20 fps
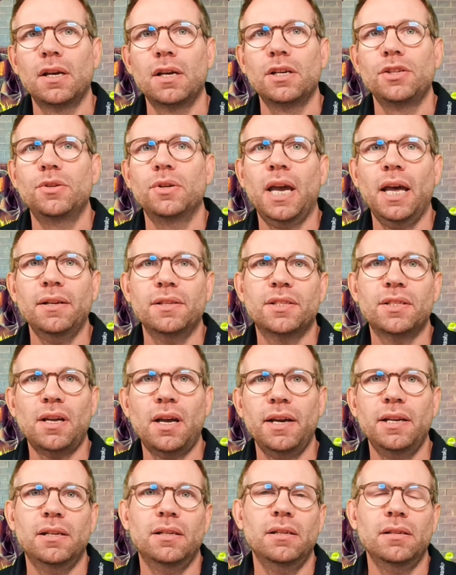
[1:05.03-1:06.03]
You can
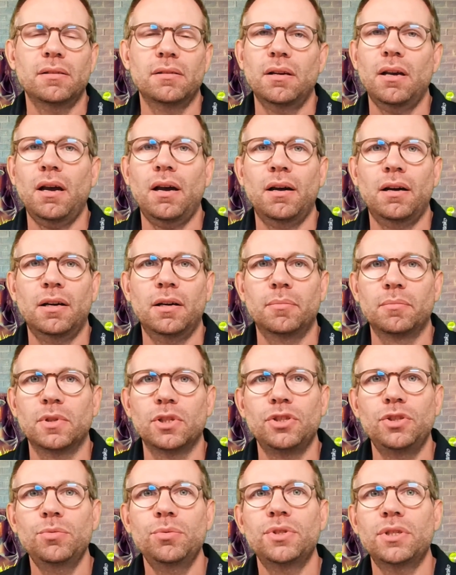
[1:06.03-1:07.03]
assign
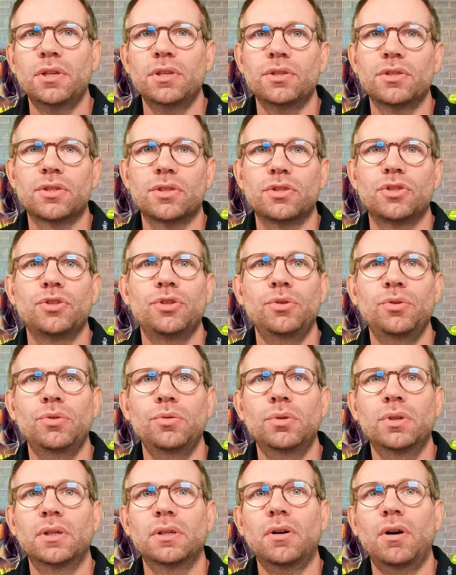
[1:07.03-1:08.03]
users
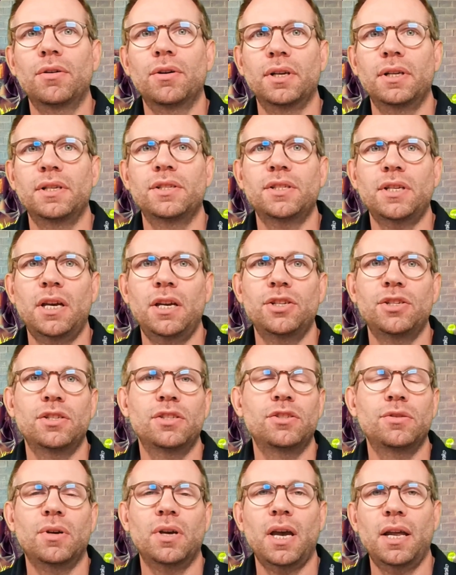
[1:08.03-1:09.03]
to
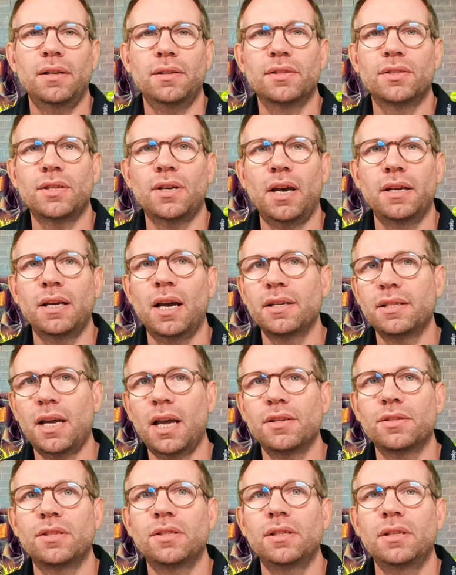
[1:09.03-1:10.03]
organizations, you can assign
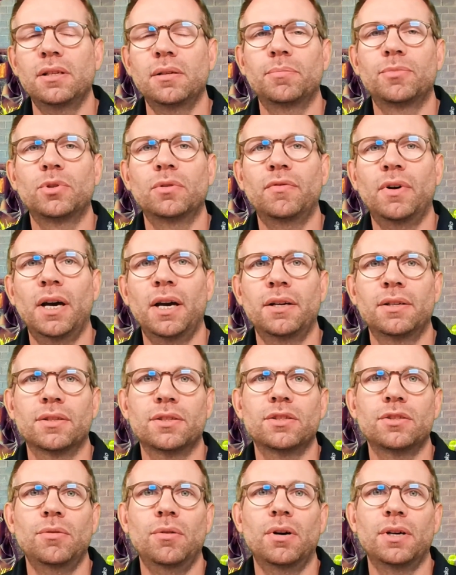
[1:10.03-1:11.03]
identity providers
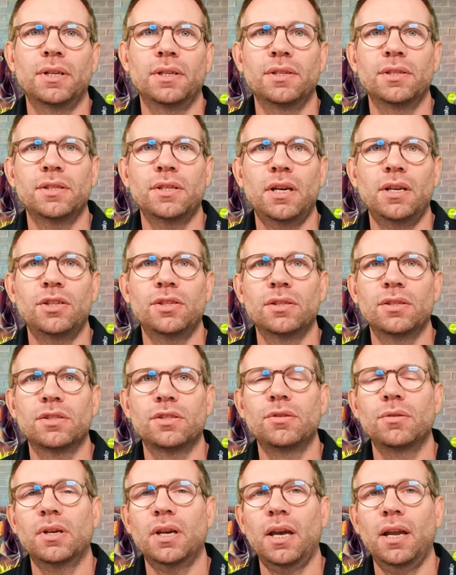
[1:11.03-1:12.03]
to
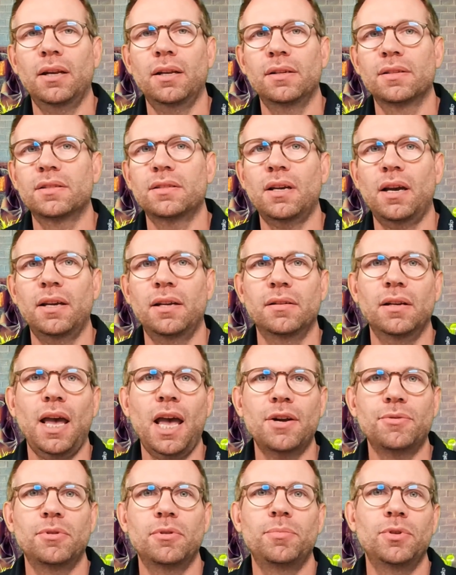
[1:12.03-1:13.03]
organizations, you can assign
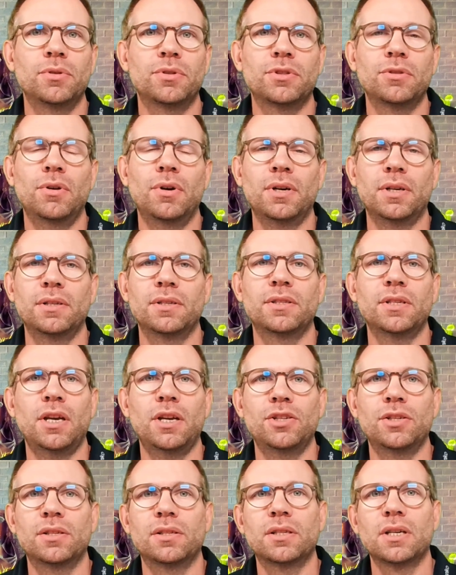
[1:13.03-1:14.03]
attributes to
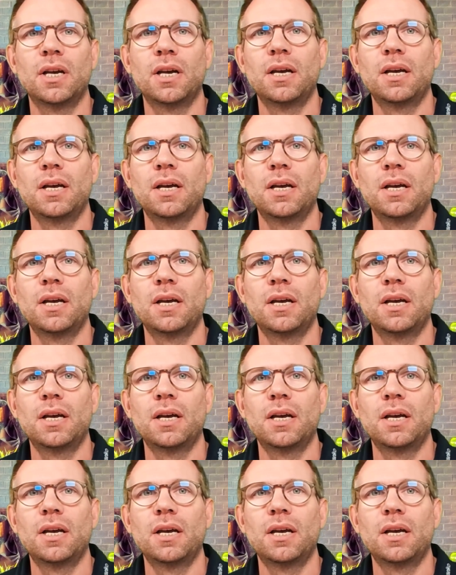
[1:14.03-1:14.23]
organizations,